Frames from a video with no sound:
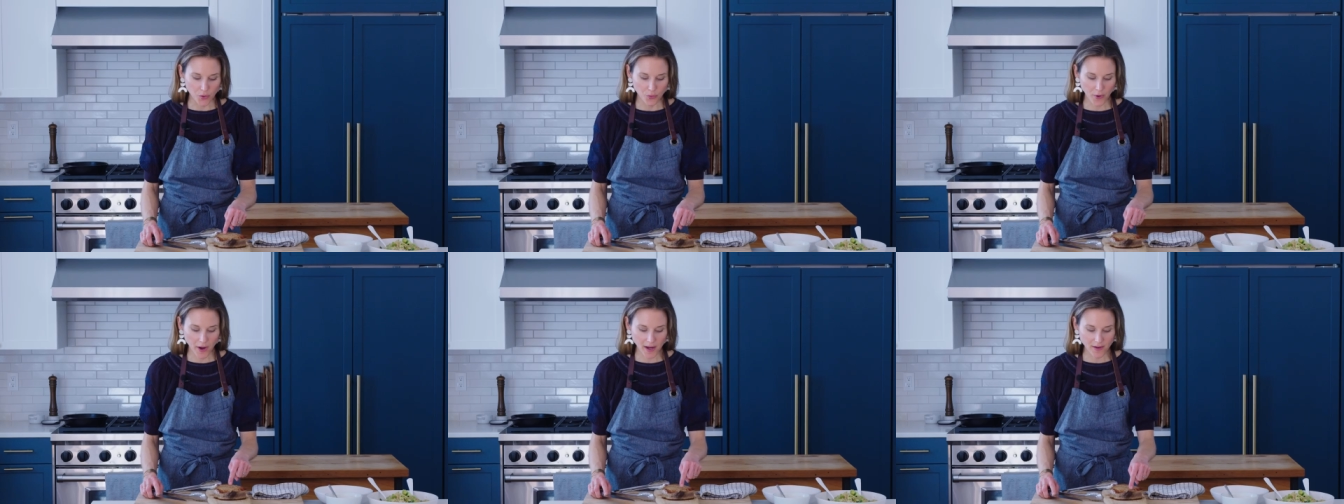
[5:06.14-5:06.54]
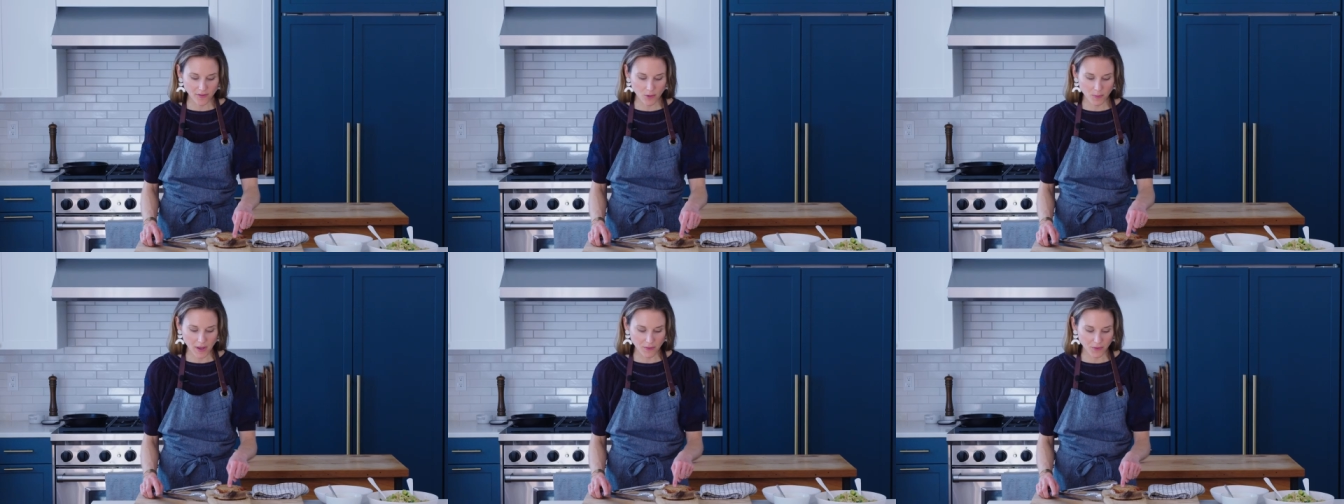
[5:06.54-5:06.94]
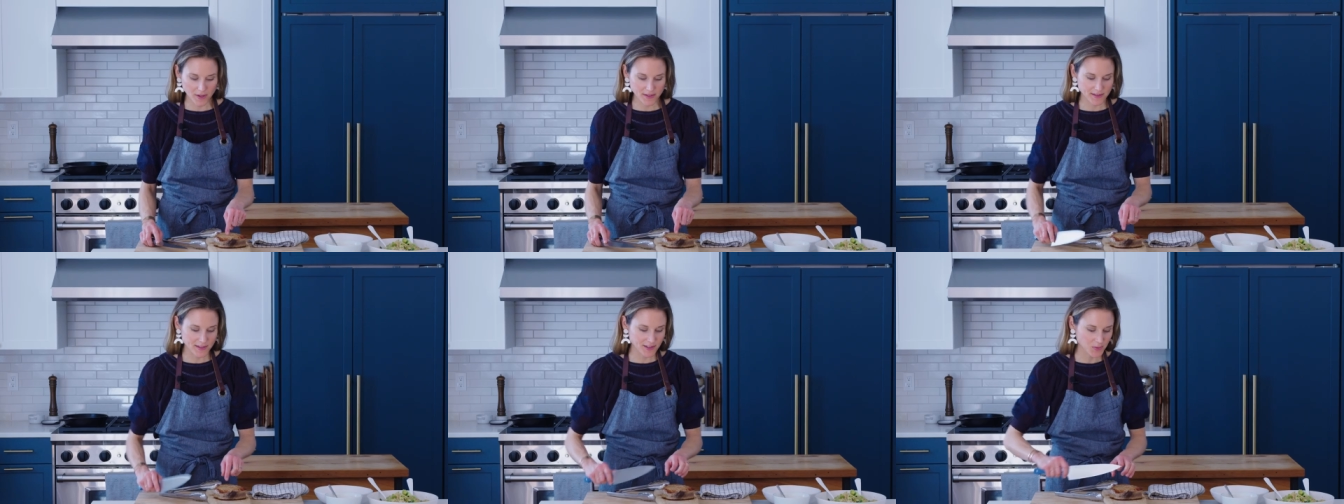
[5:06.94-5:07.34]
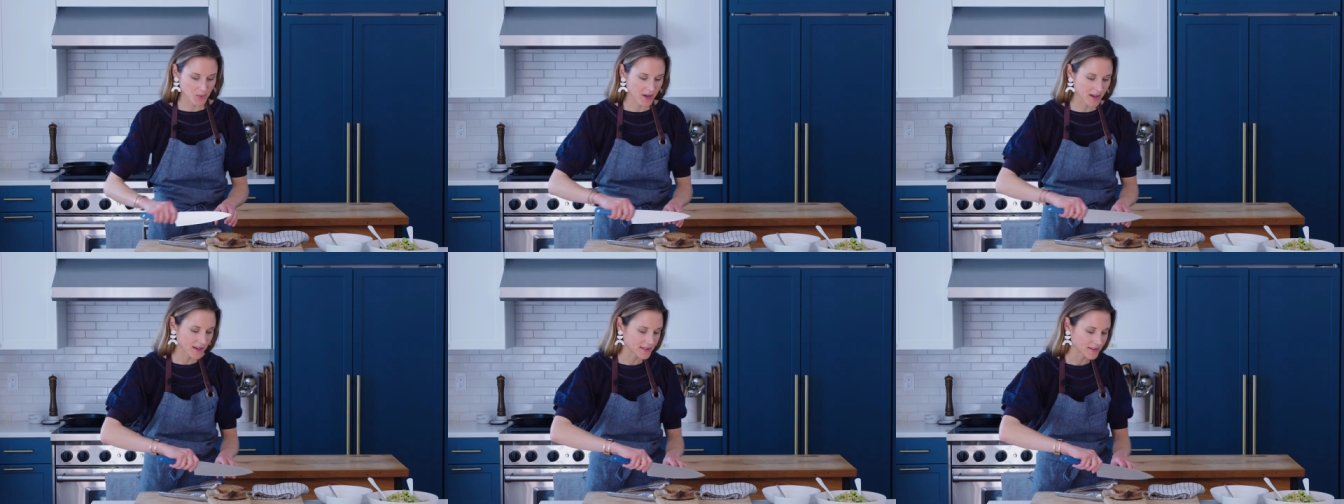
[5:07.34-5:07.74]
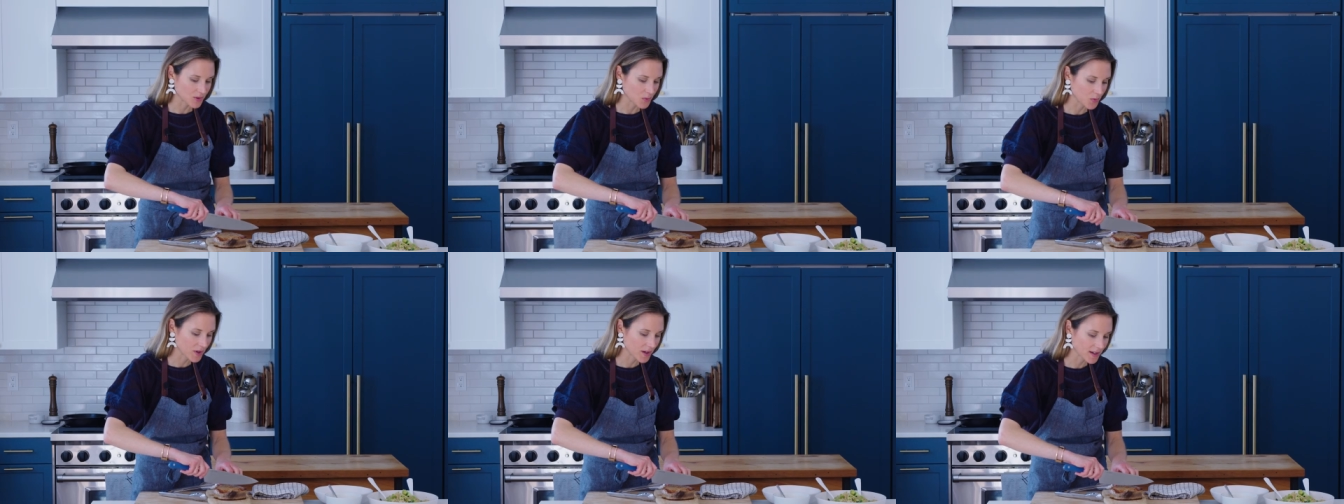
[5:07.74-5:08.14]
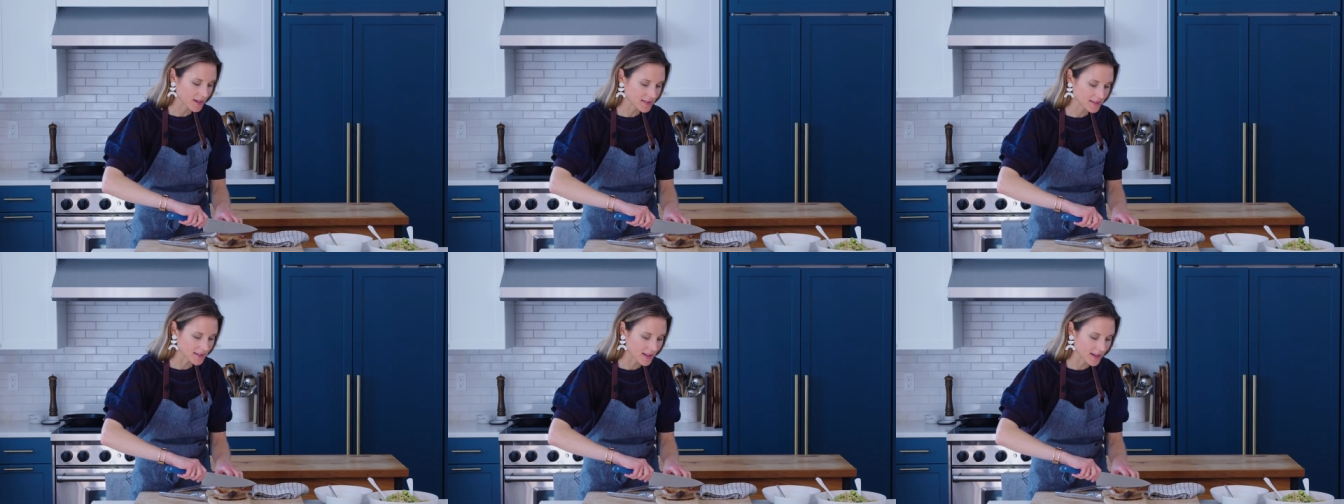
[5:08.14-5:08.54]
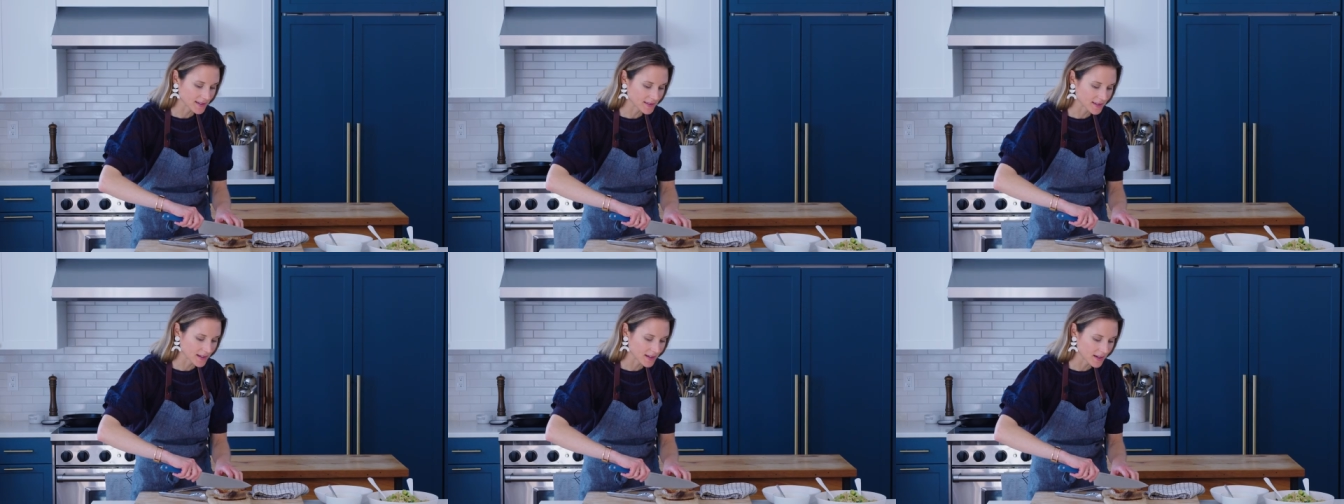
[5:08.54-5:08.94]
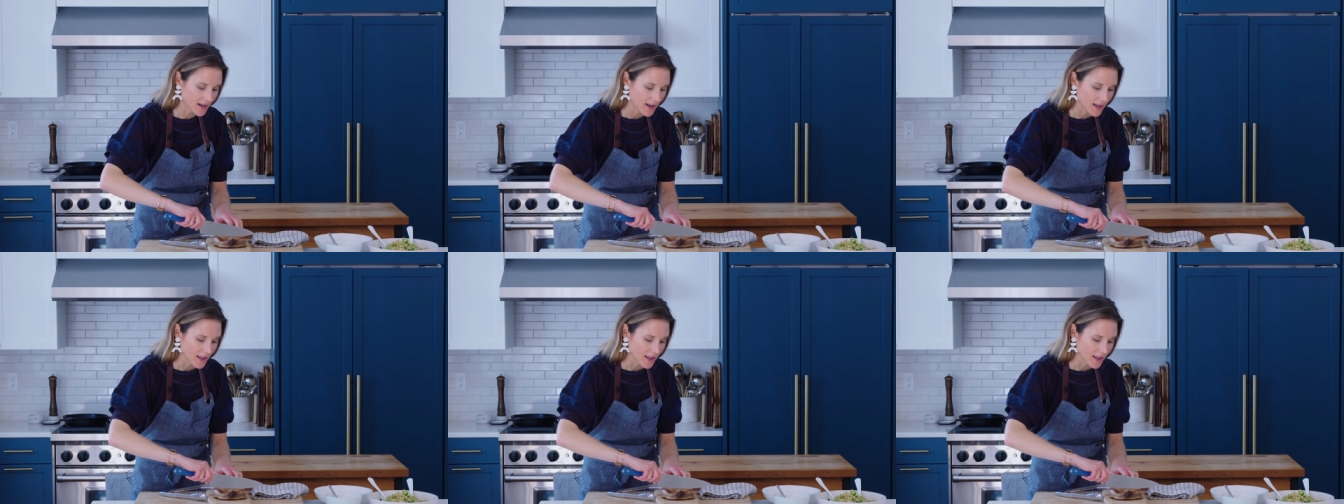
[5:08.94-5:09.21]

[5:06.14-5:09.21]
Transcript: grain of the meat runs this way, so we're gonna slice it